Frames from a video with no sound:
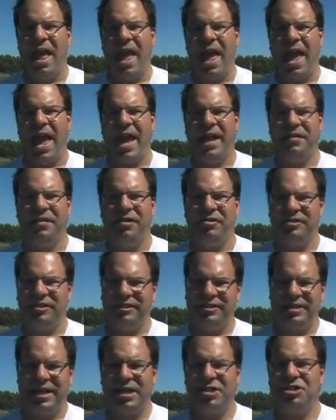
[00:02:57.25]
and there's
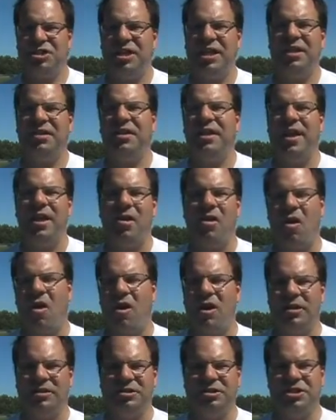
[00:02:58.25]
a section in there
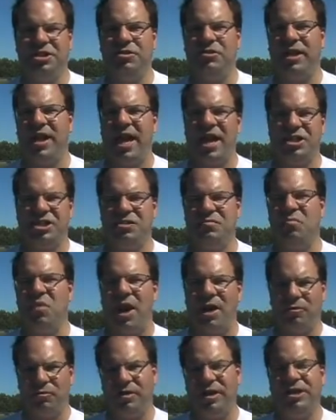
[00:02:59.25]
on geocaching
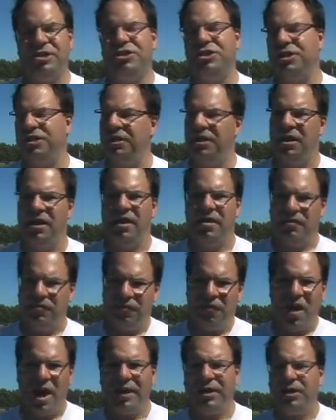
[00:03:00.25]
by region.
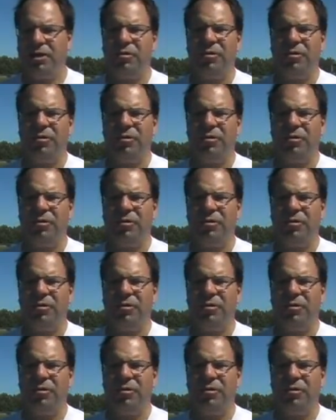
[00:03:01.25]
Find